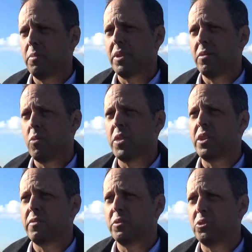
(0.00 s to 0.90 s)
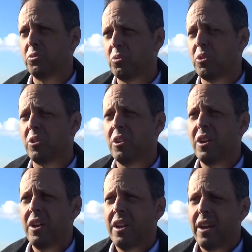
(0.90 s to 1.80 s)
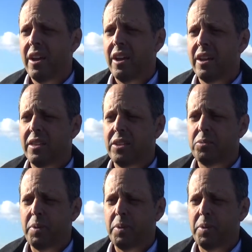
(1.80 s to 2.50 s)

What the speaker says: But one thing for sure, this